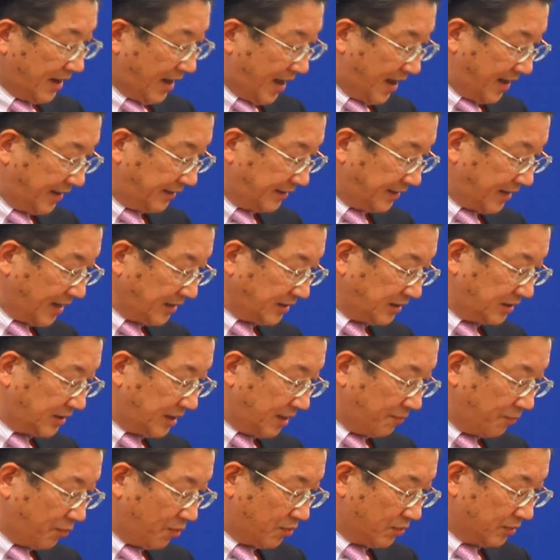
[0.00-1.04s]
I touched
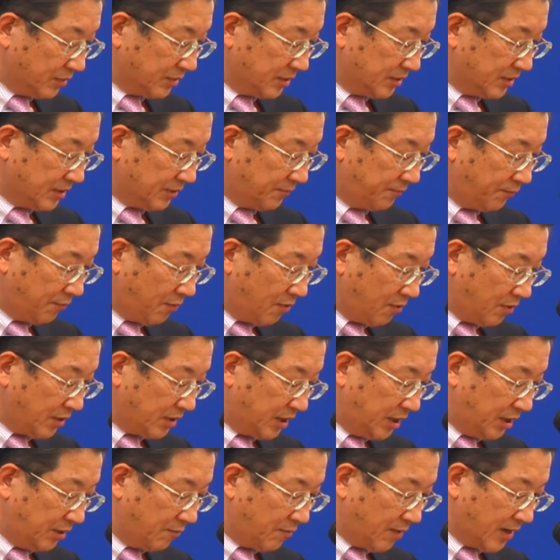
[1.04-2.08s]
upon the four
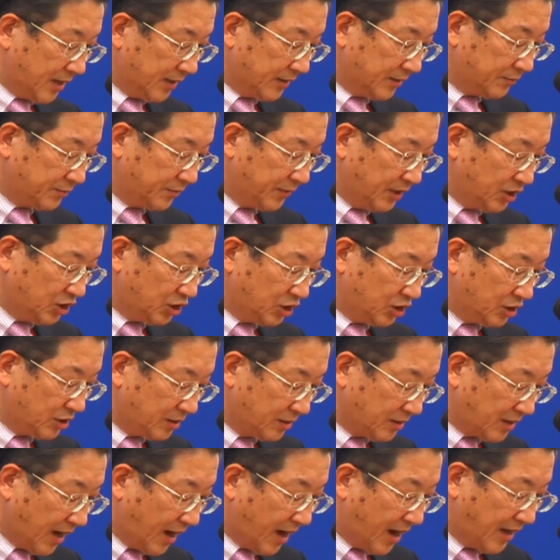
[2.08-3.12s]
keywords which
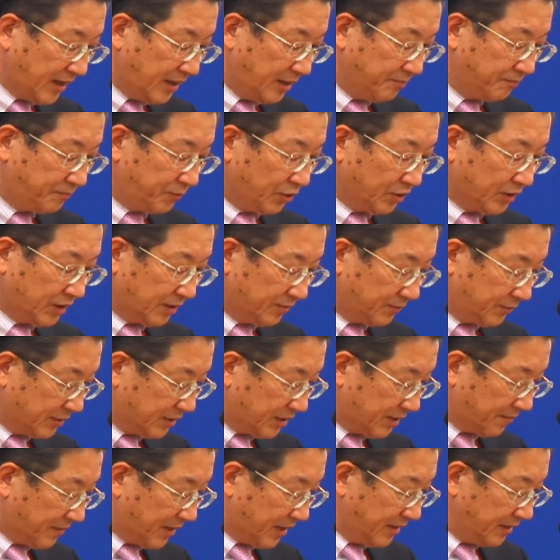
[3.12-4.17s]
are important for
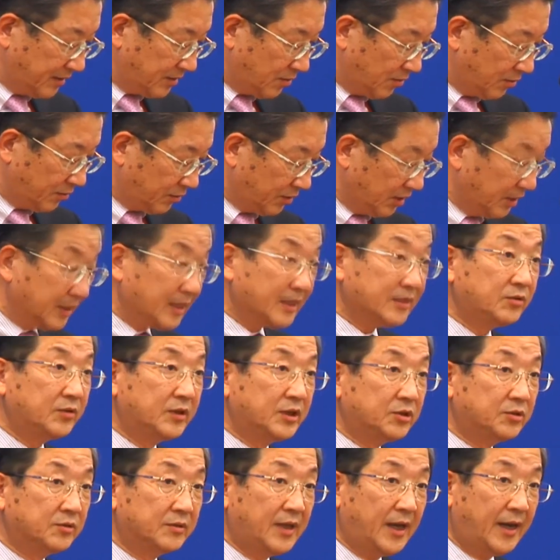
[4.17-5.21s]
Japanese auto industry
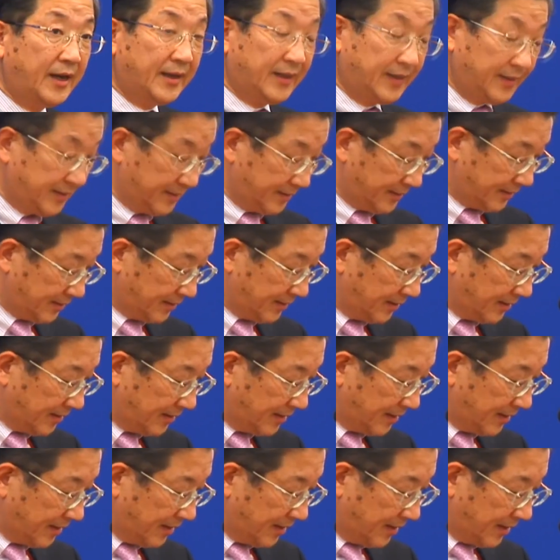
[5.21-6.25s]
today.
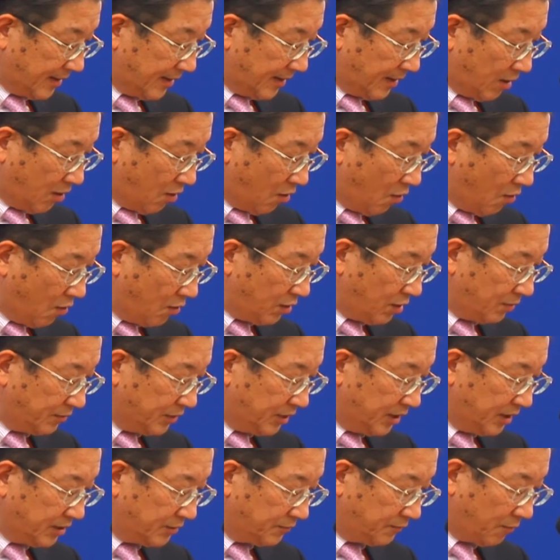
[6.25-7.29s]
All of
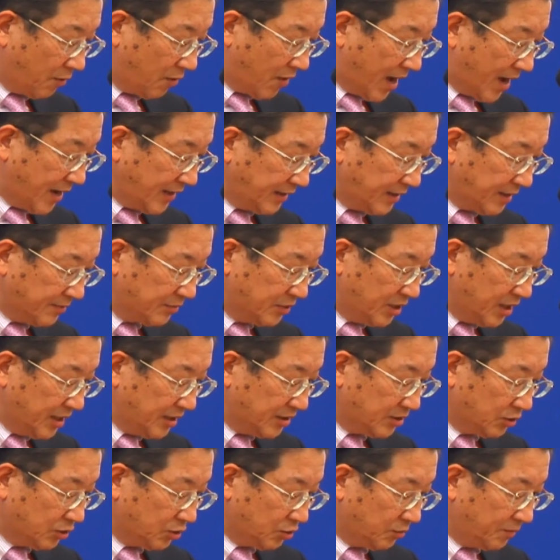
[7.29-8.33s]
these four items
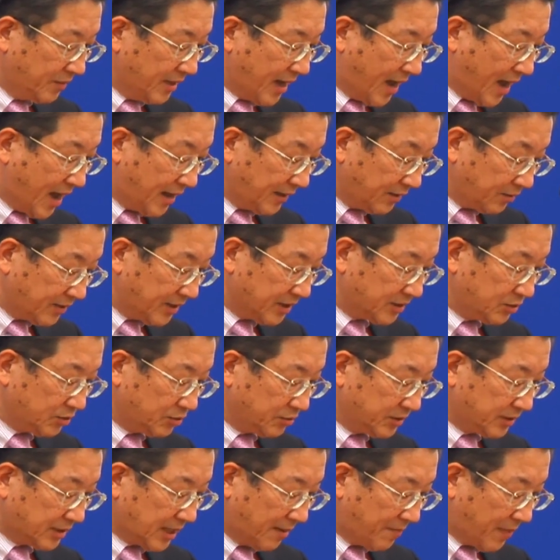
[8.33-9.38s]
need to be addressed
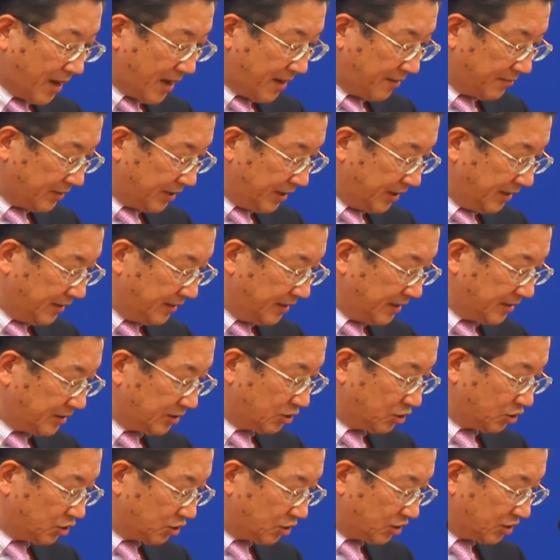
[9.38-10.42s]
to survive in this
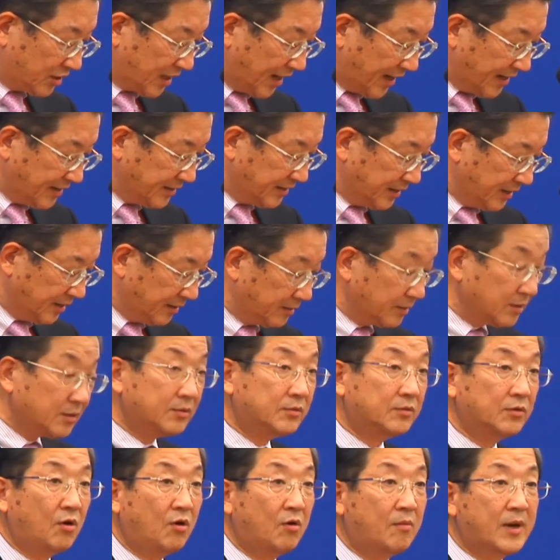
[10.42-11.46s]
challenging
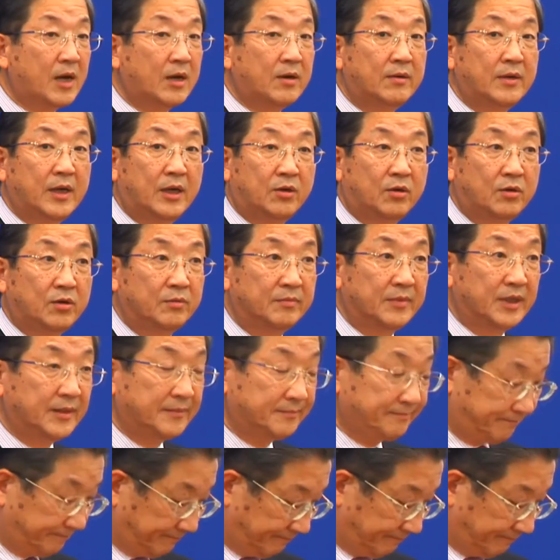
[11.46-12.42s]
global economy.